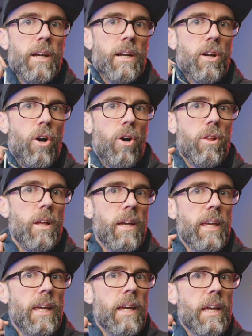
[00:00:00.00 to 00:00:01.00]
a collar
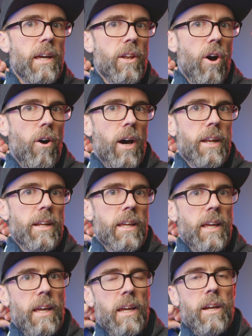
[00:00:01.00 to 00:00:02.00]
here and hide it
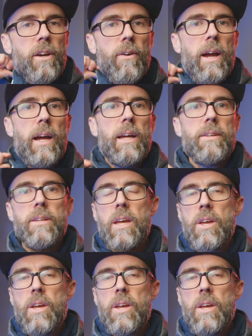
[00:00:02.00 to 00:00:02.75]
here and,